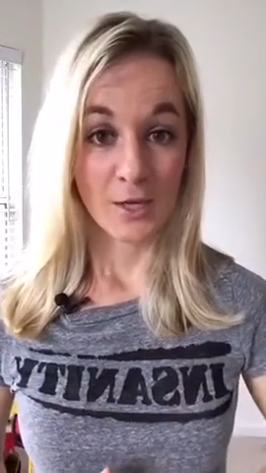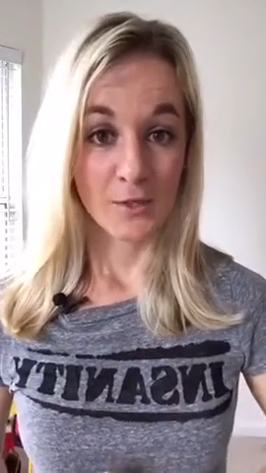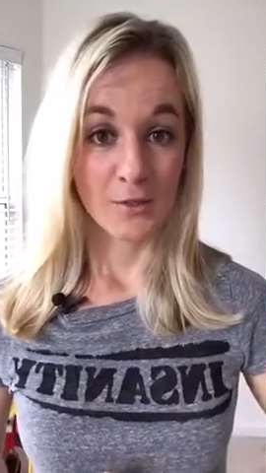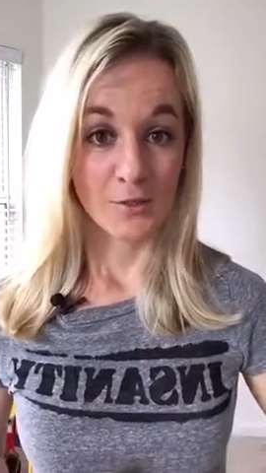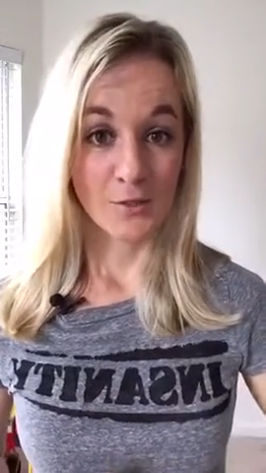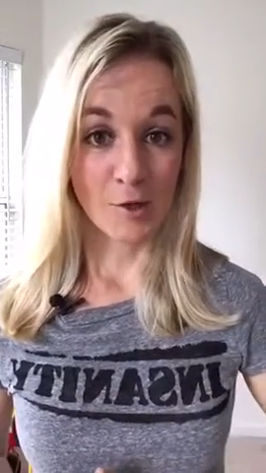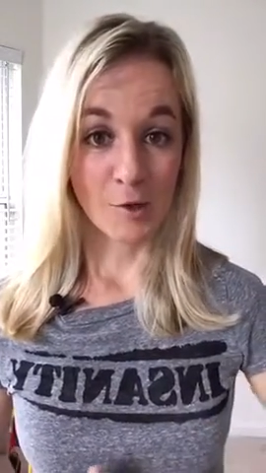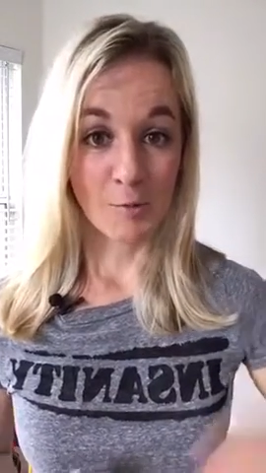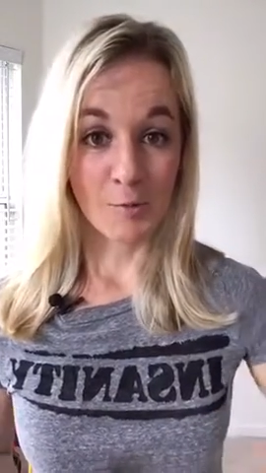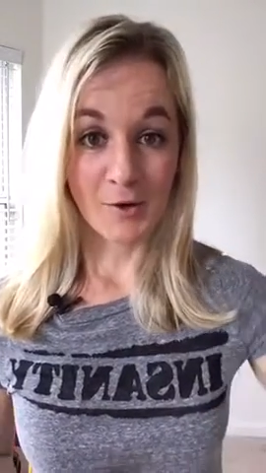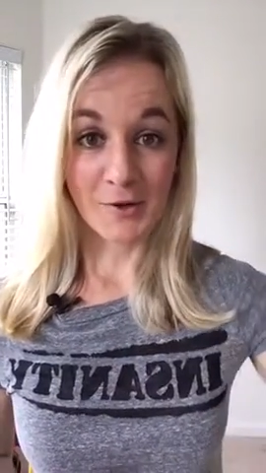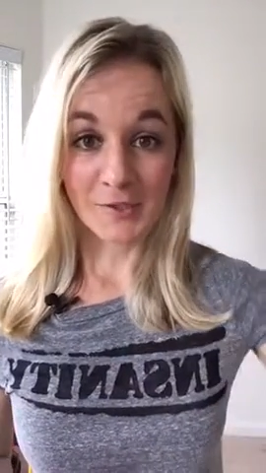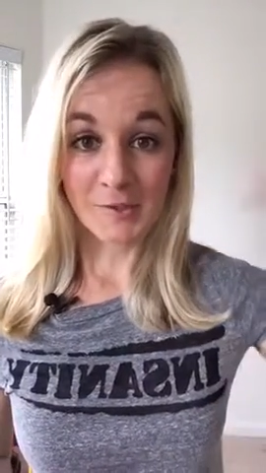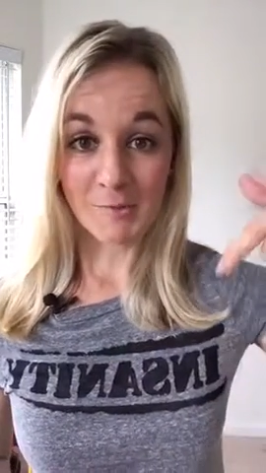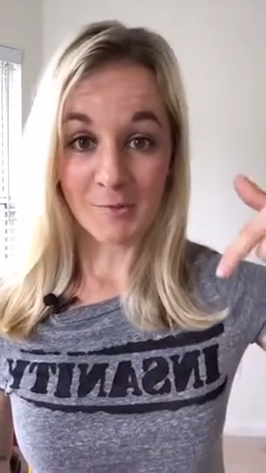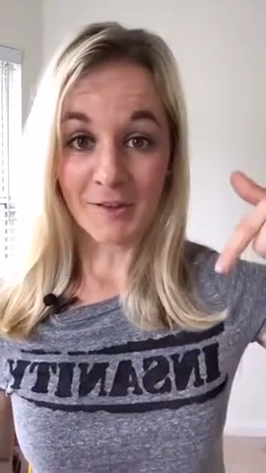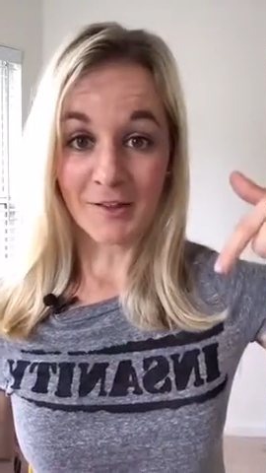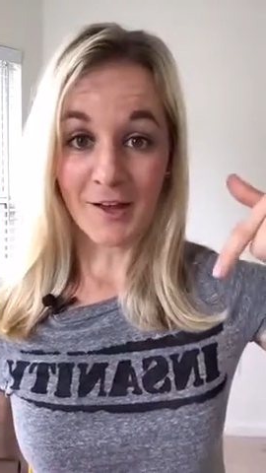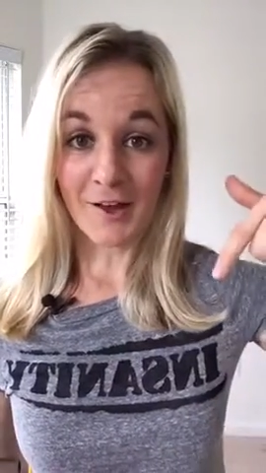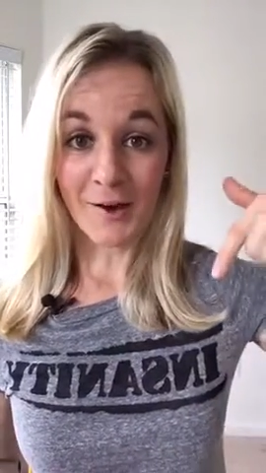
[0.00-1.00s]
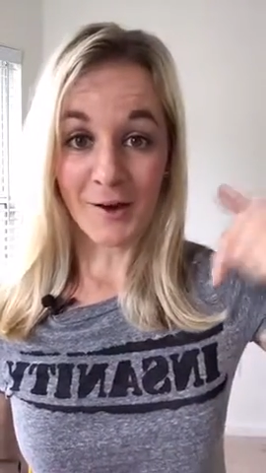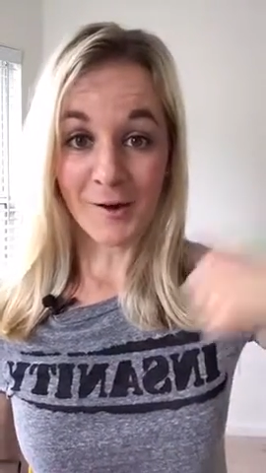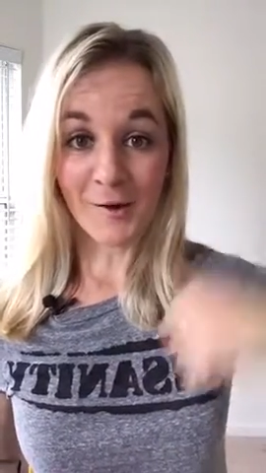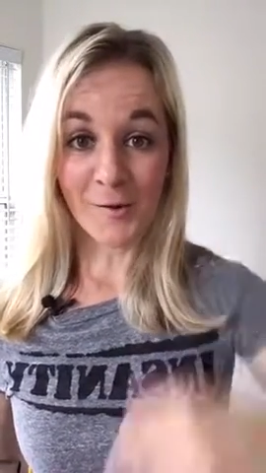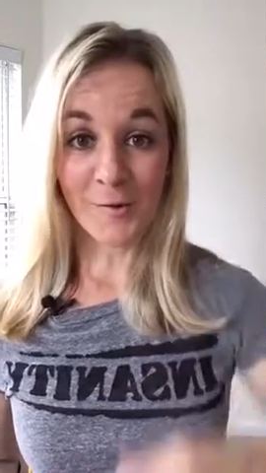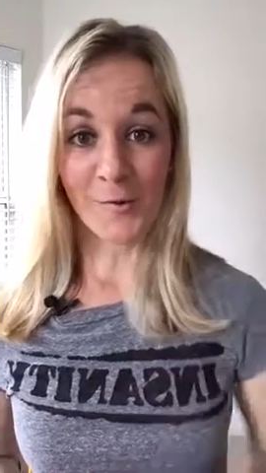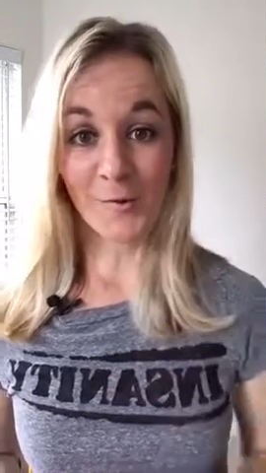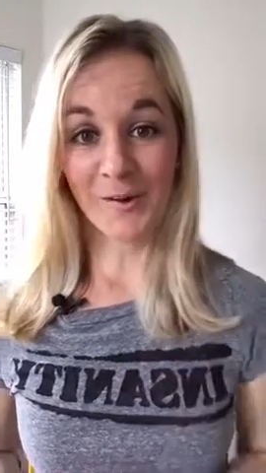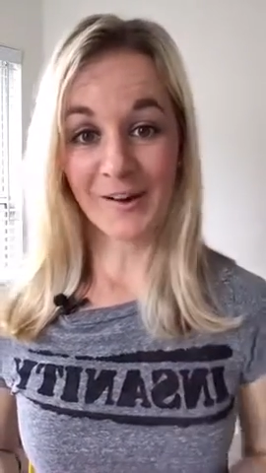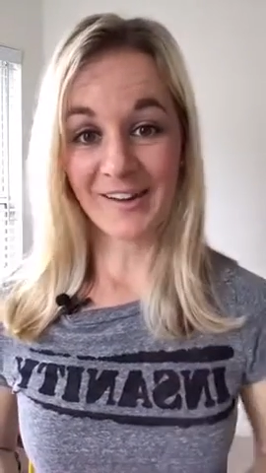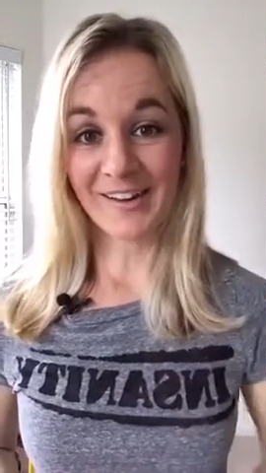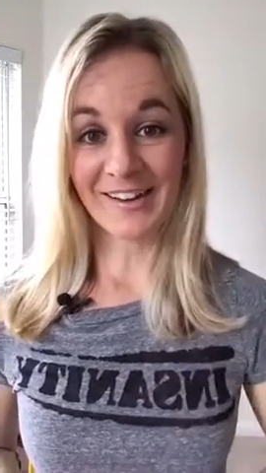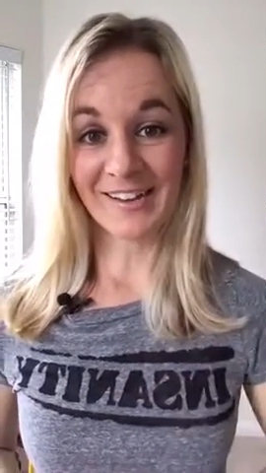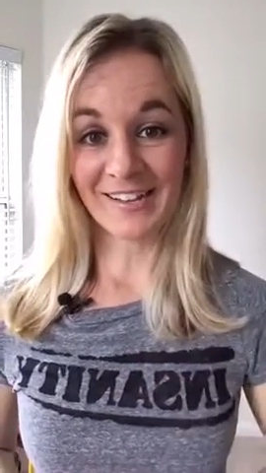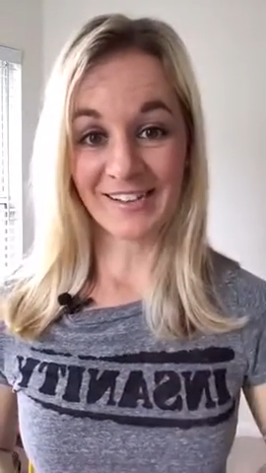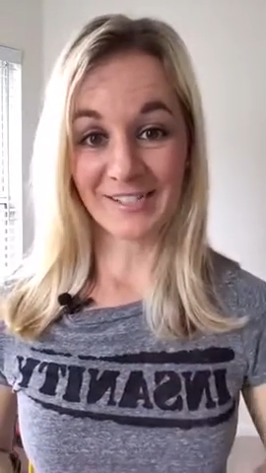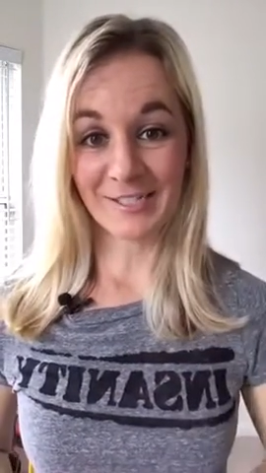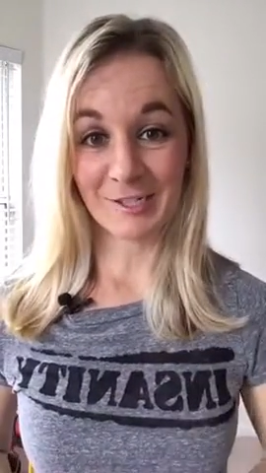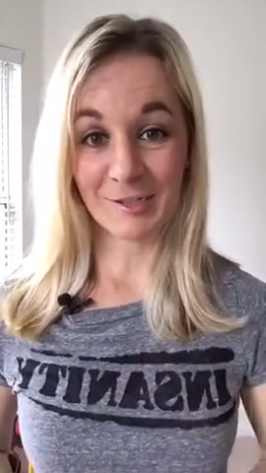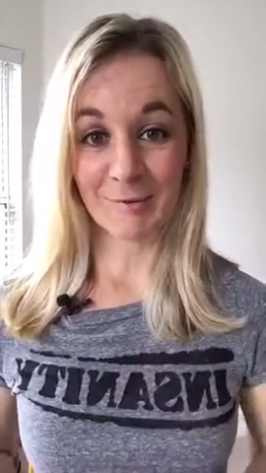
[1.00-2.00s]
So post below, what
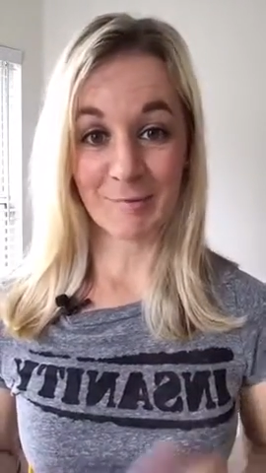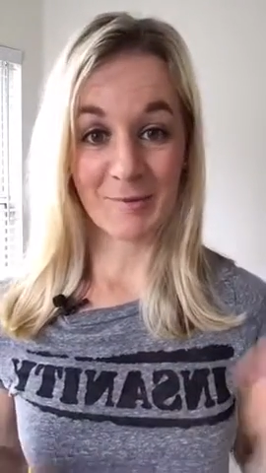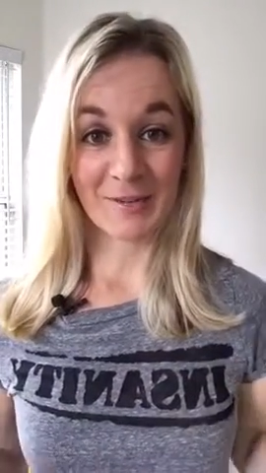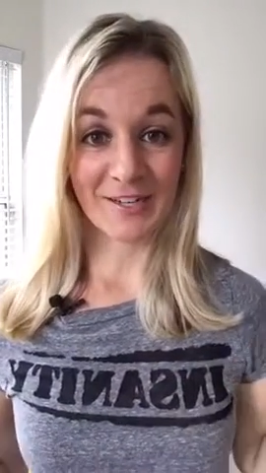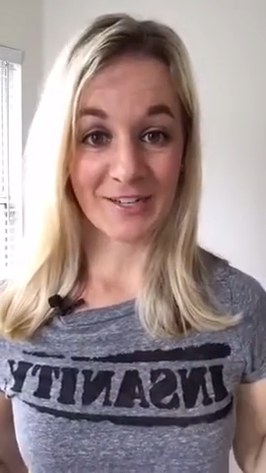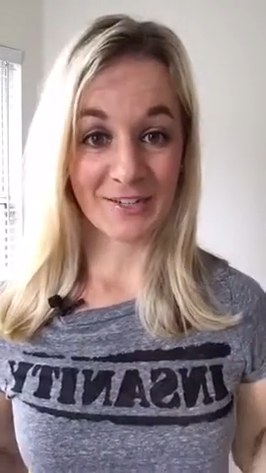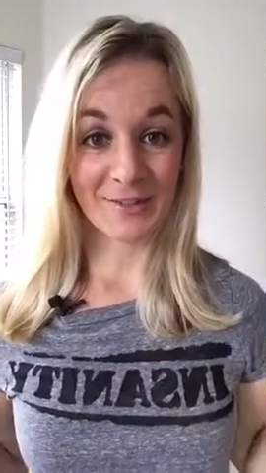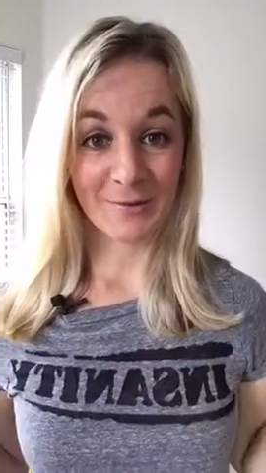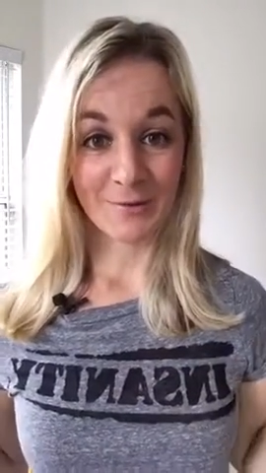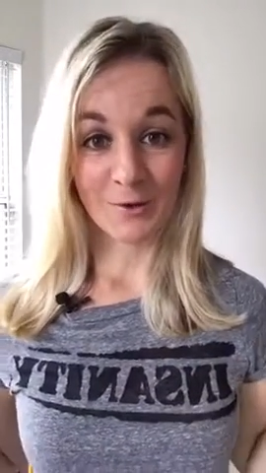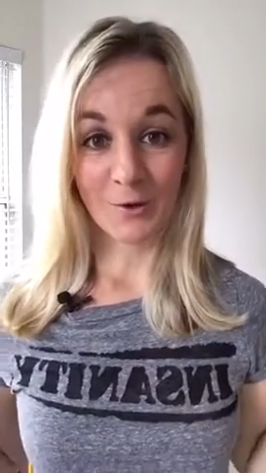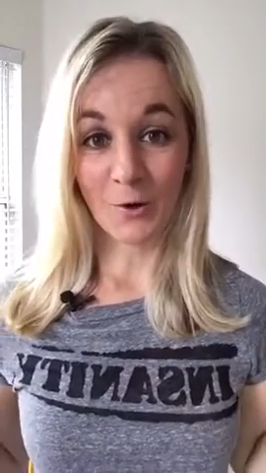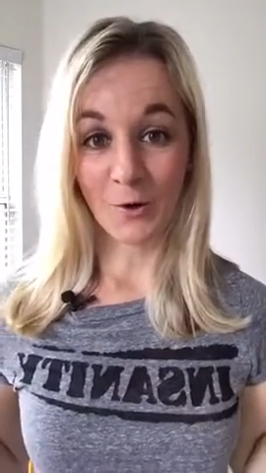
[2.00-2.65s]
is your big